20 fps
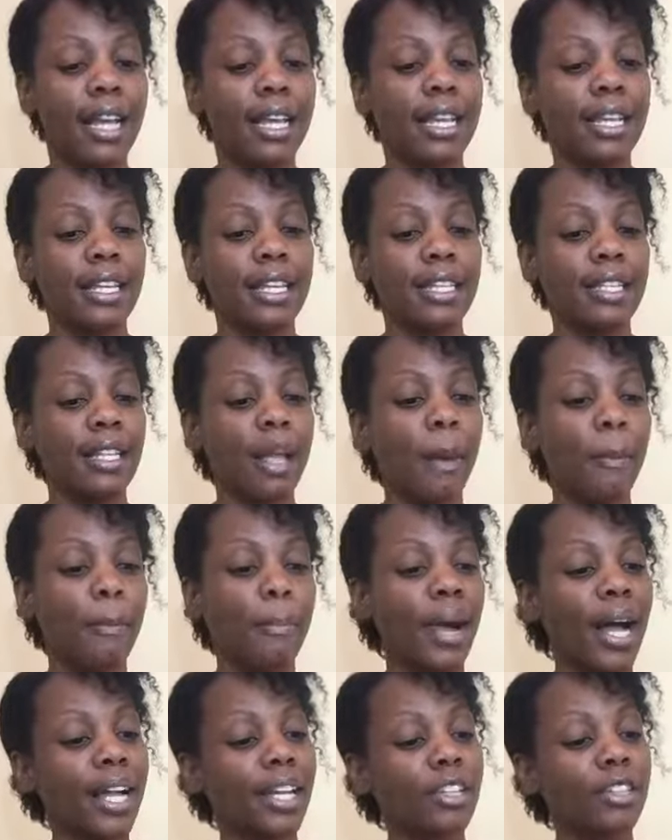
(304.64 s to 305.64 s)
is
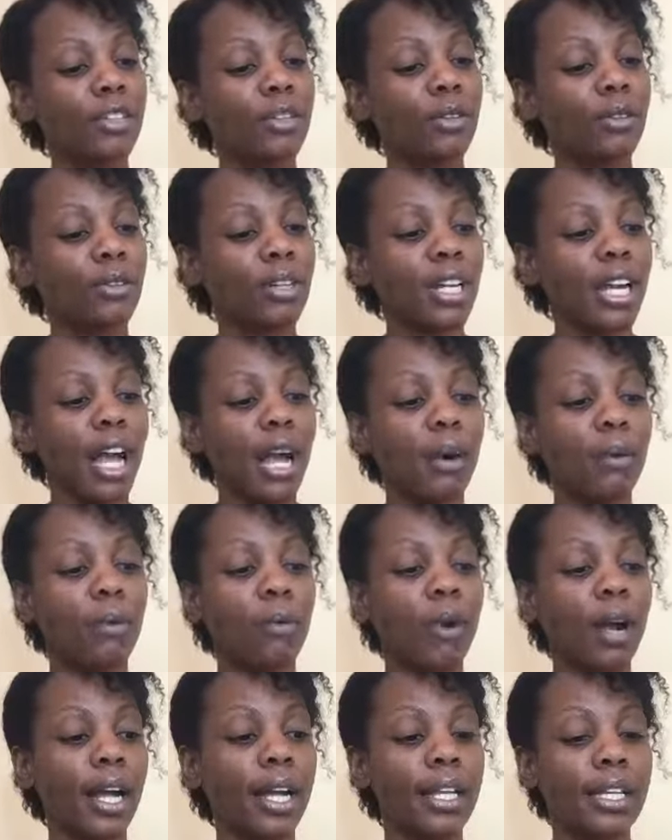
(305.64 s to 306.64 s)
My children are
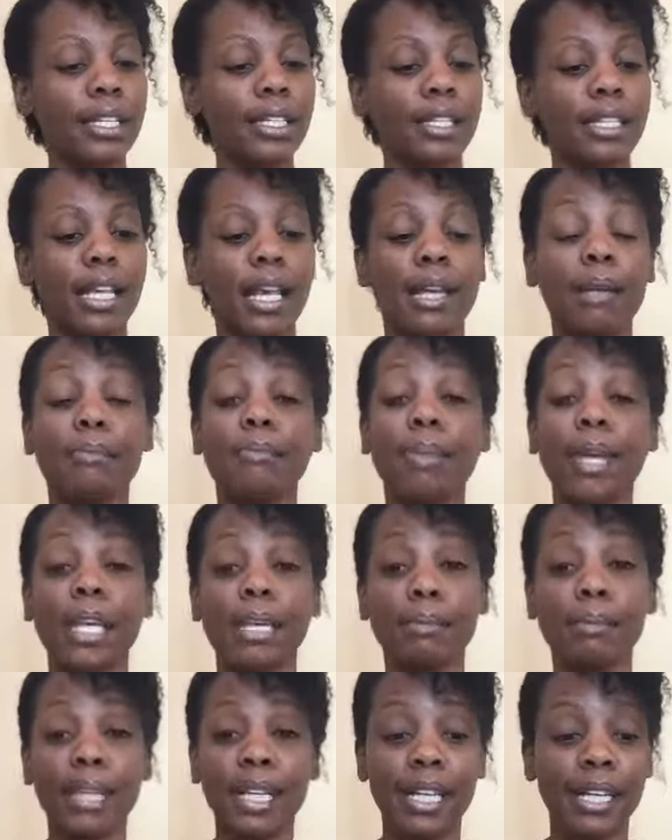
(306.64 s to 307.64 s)
wise and
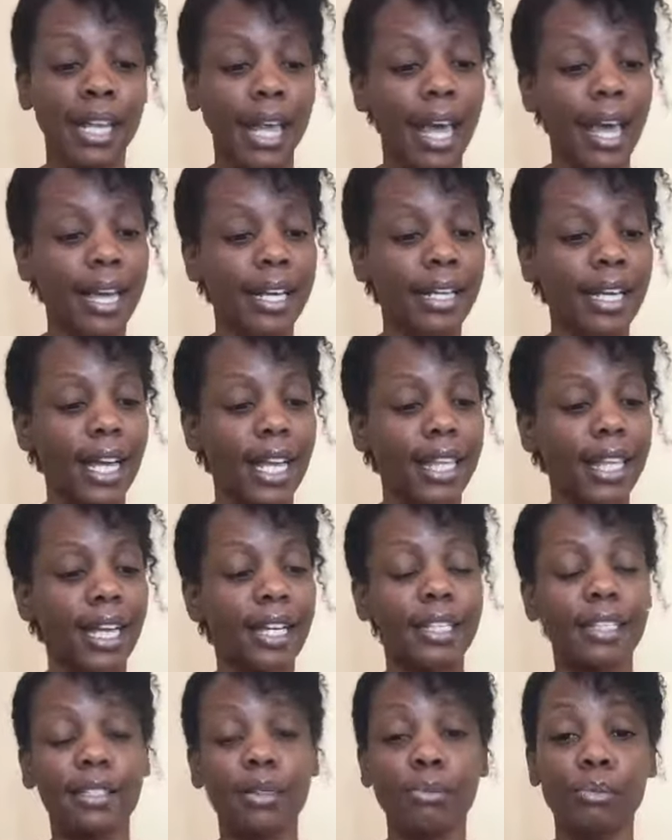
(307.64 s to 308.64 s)
make me glad.
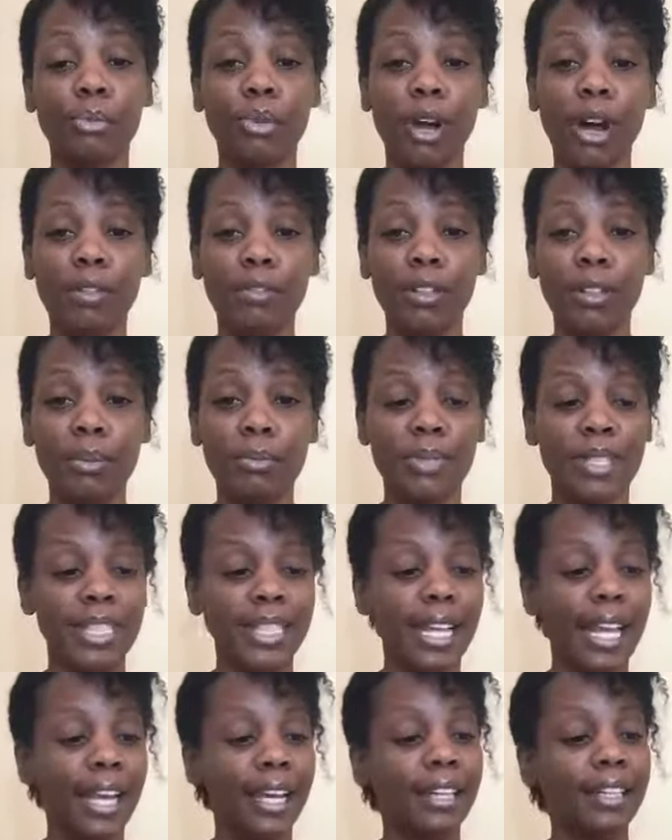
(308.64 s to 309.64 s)
That is in Proverbs
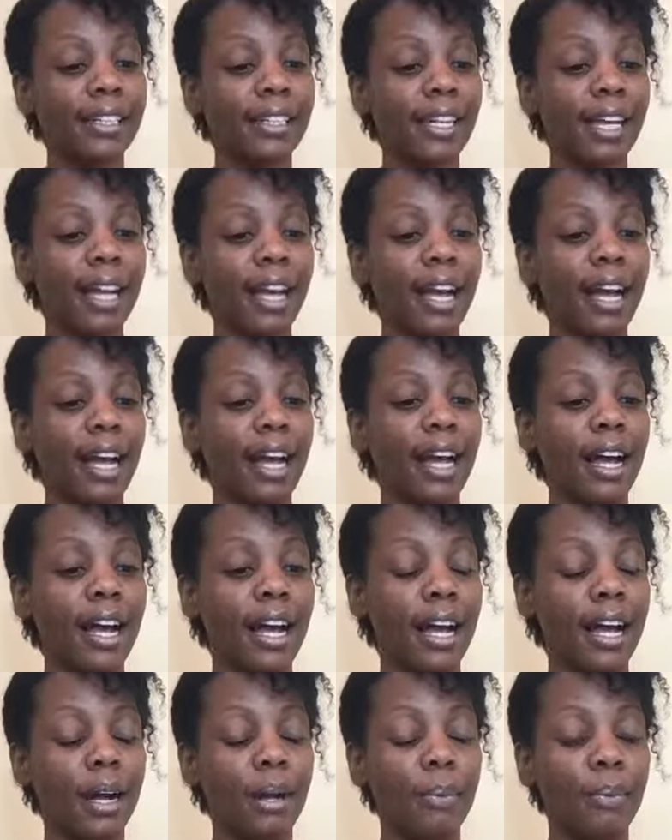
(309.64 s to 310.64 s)
10,
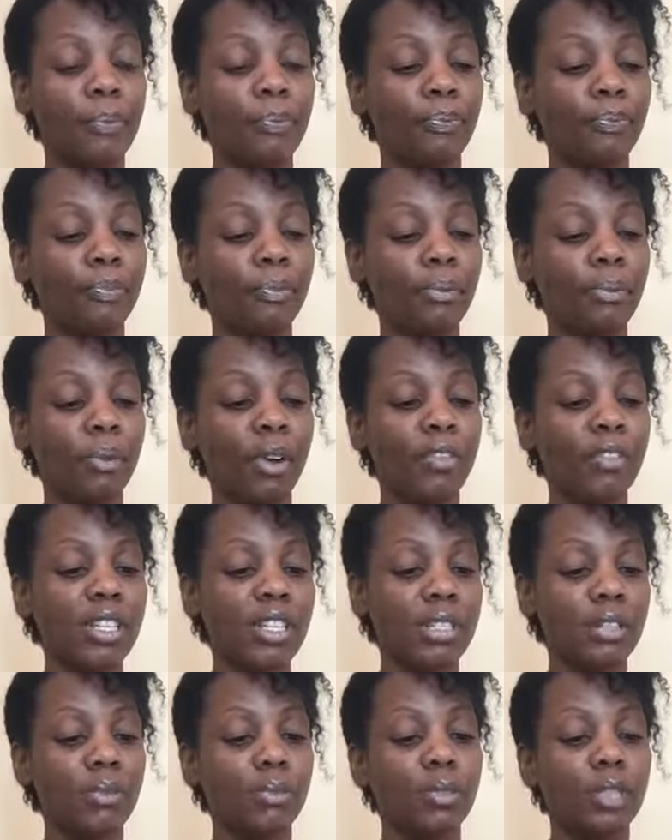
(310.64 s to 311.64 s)
um,
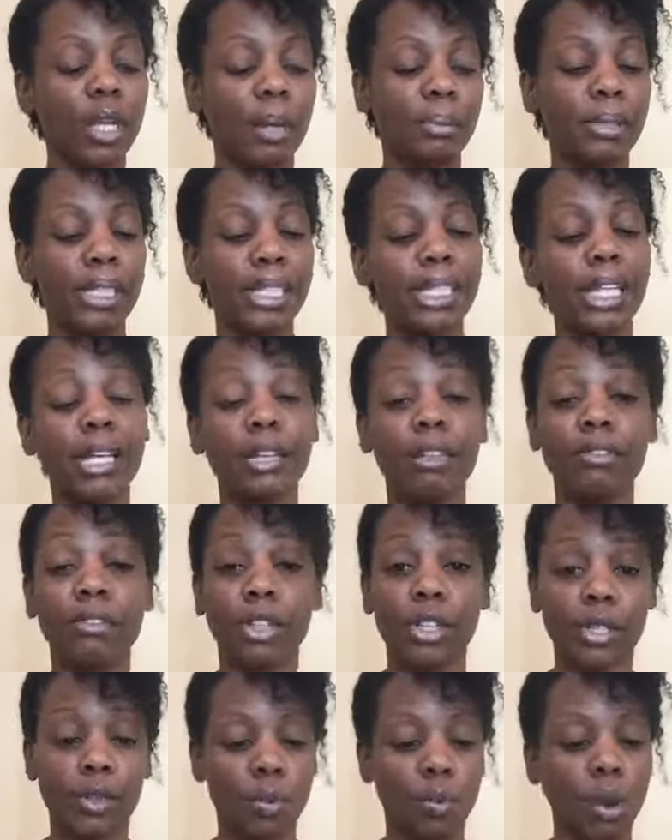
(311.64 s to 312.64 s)
Proverbs chapter 10,
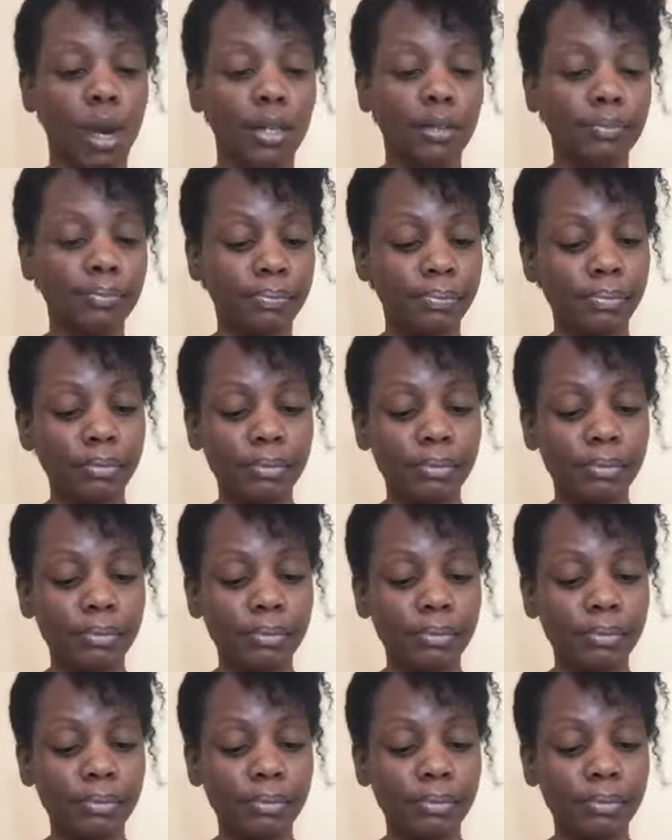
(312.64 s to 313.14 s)
verse 1.